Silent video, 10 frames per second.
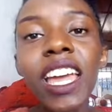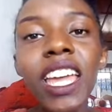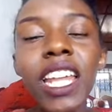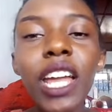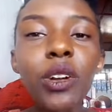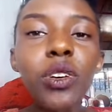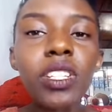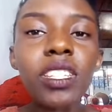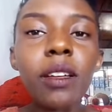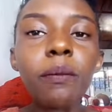and I
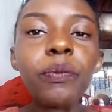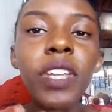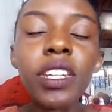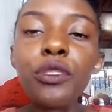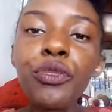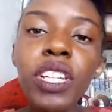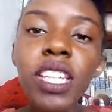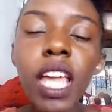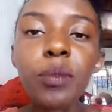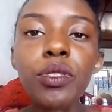got different
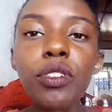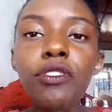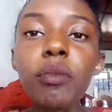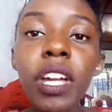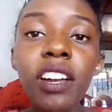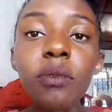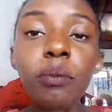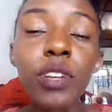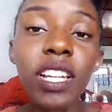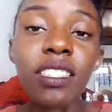types of
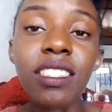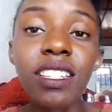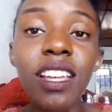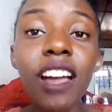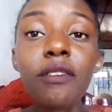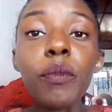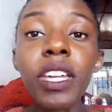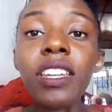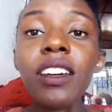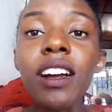makeup brands that have
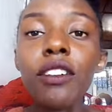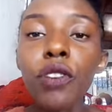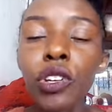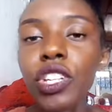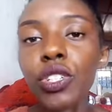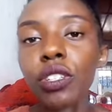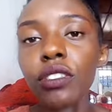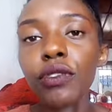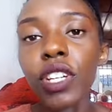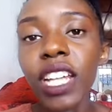made
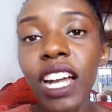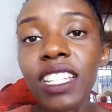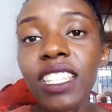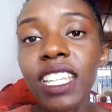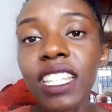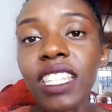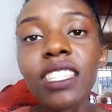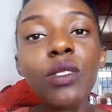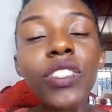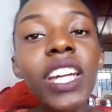foundations for dark skin.
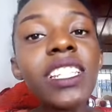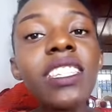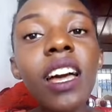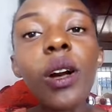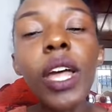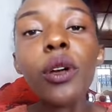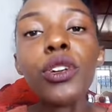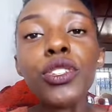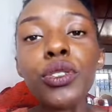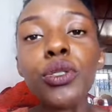So that is how I
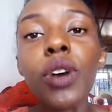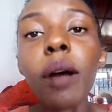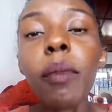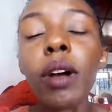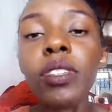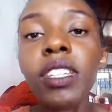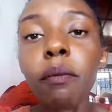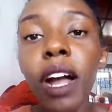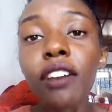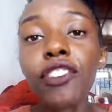got to know about
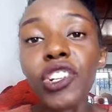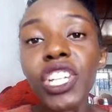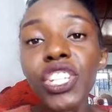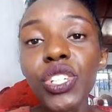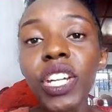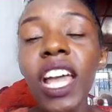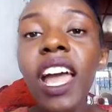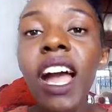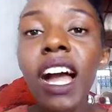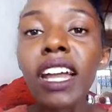MAC foundation.
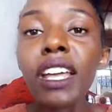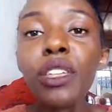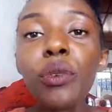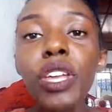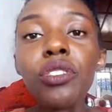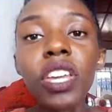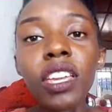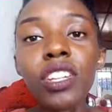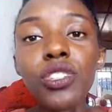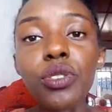Another way you can
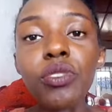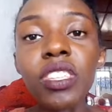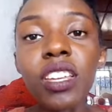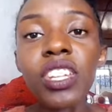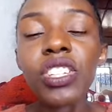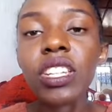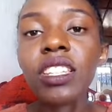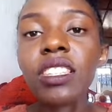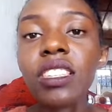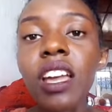get your research
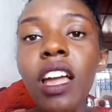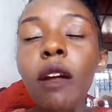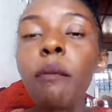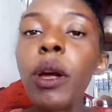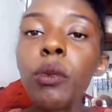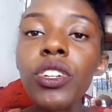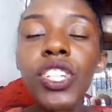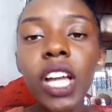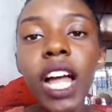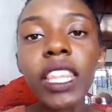is by
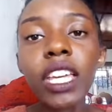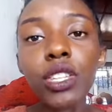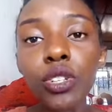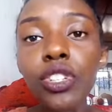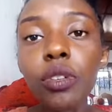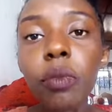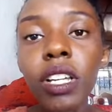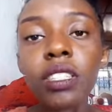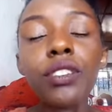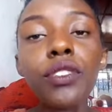watching other
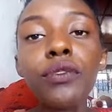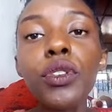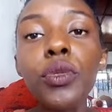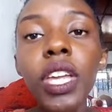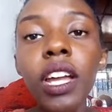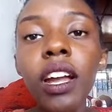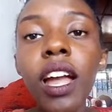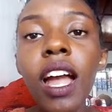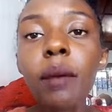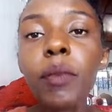YouTubers reviewing
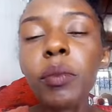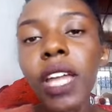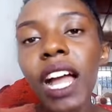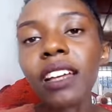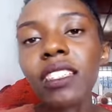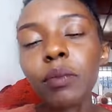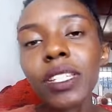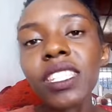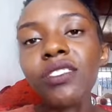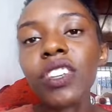maybe a
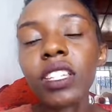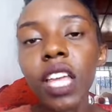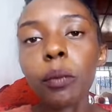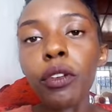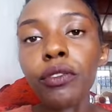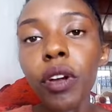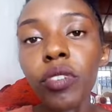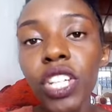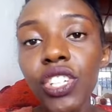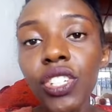specific type of
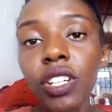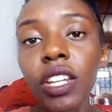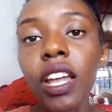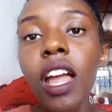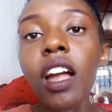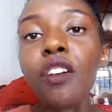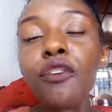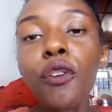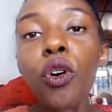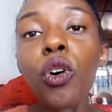foundation
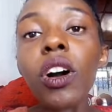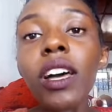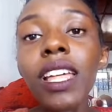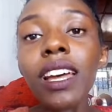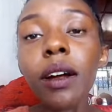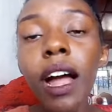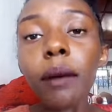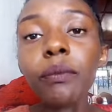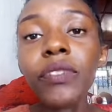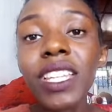for
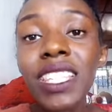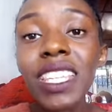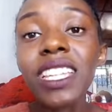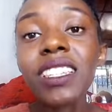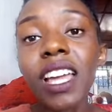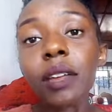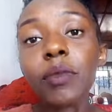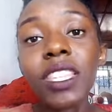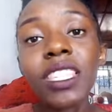skin type, the